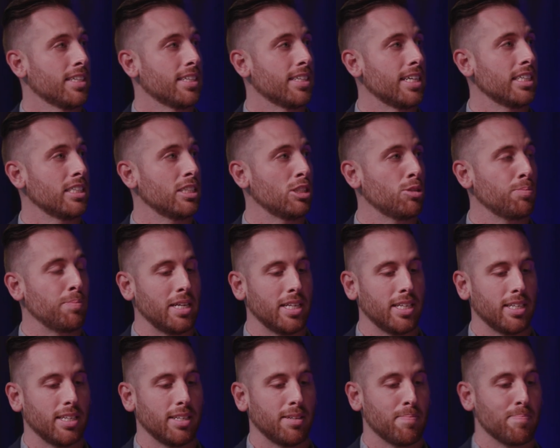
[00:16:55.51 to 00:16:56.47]
they
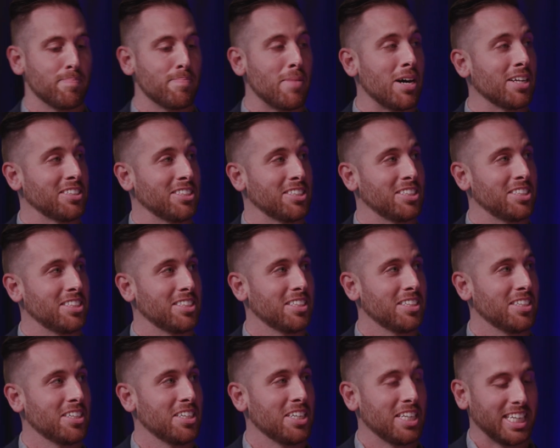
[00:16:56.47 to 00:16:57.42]
spend months
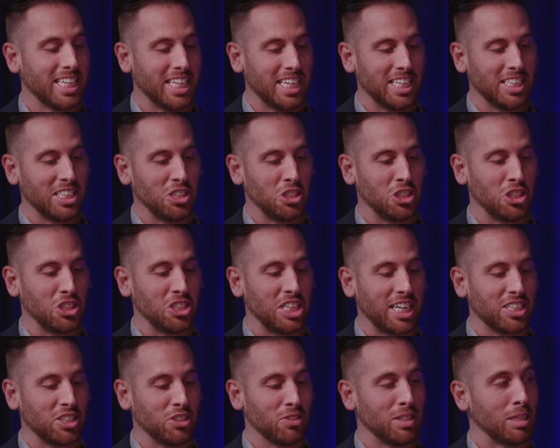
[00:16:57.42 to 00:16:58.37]
getting the
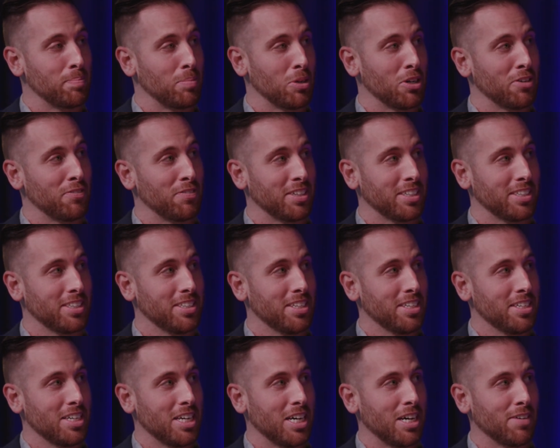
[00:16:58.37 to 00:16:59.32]
trajectory perfect
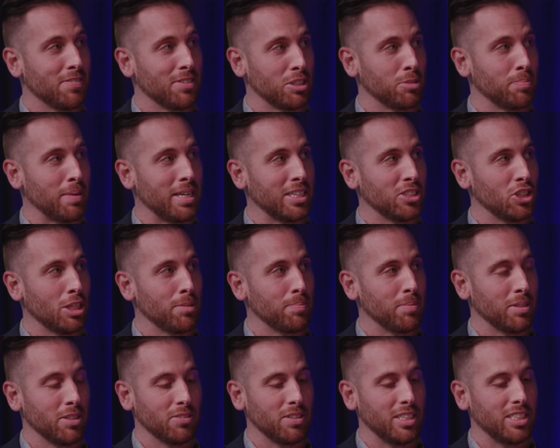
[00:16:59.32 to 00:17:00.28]
of the spaceship.
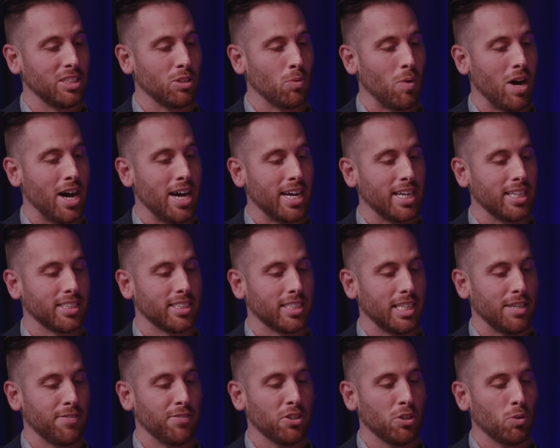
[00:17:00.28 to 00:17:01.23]
And the reason why is
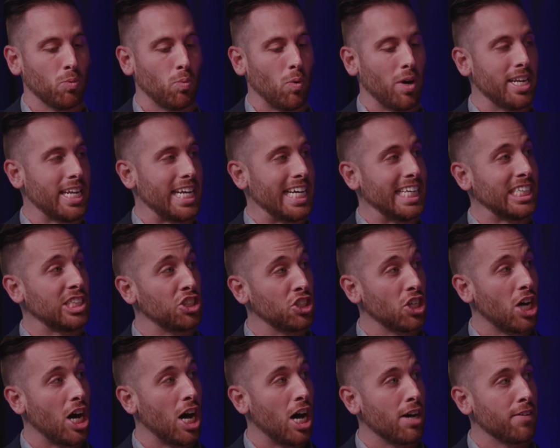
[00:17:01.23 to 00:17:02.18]
if you're 1 inch
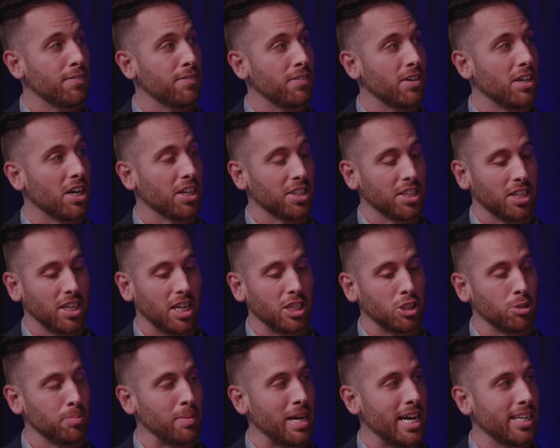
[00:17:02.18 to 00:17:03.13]
off on the
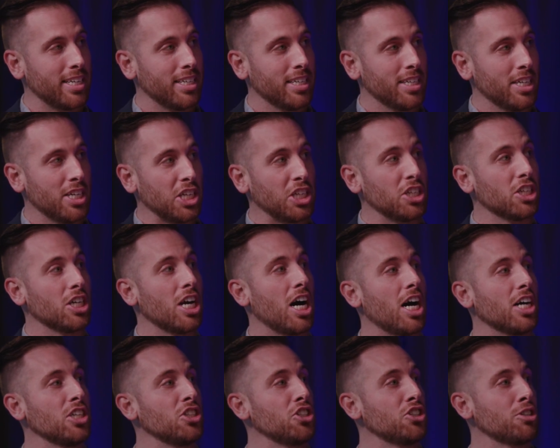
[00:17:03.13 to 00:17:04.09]
launch pad, you're
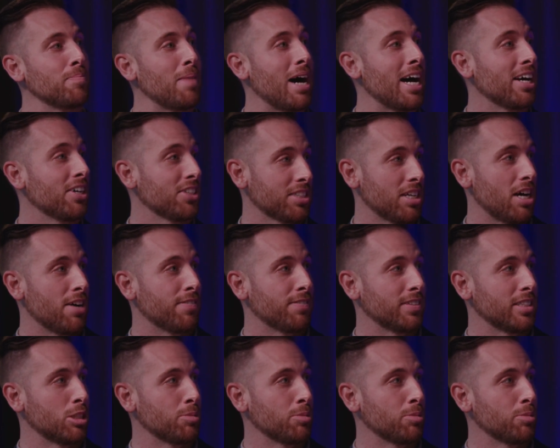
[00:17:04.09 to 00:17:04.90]
100 miles off in